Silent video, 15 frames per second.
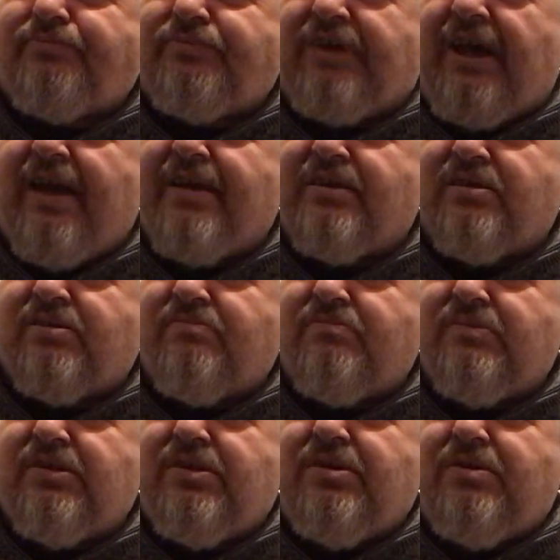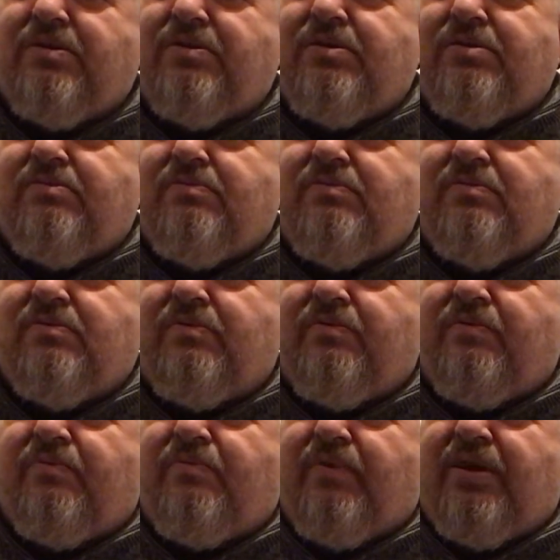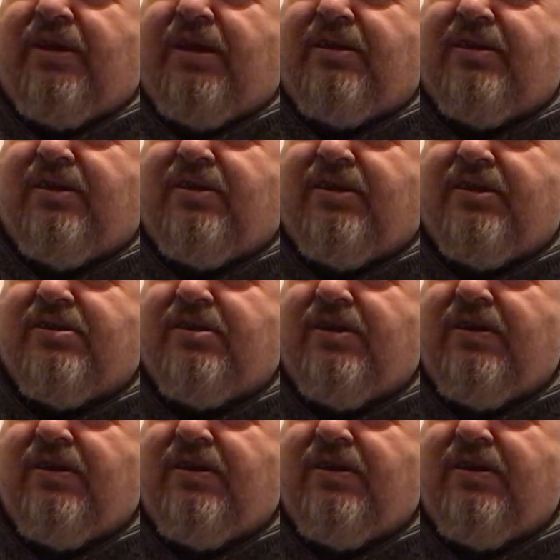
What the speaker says: And we then did this.